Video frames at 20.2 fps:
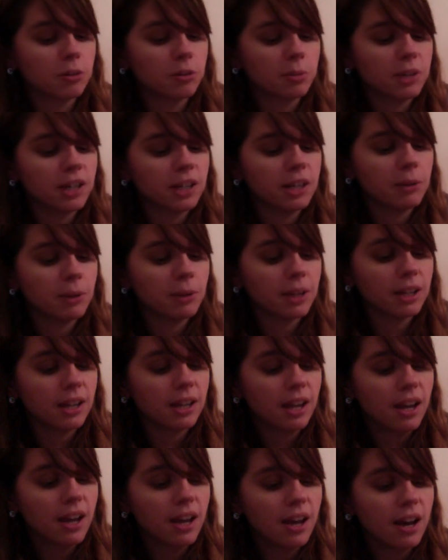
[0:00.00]
But anyway,
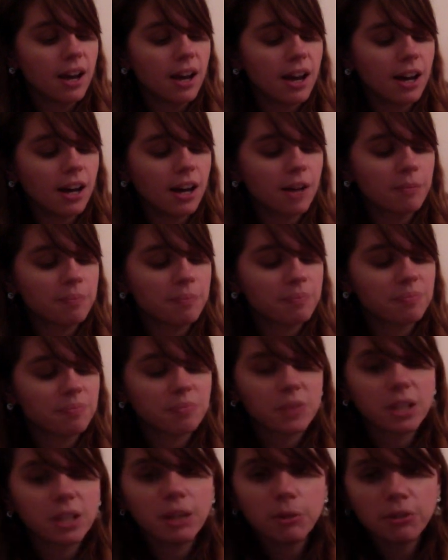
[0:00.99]

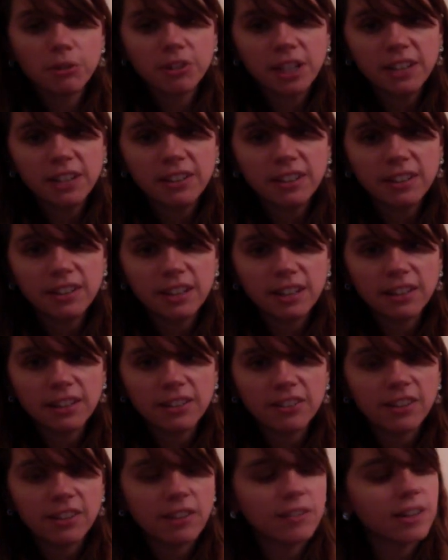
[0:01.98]
it was
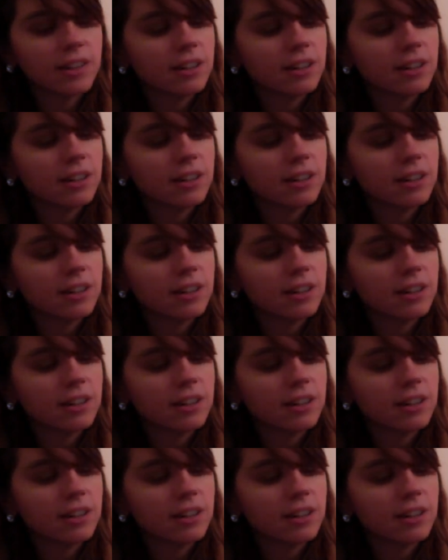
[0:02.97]
1997.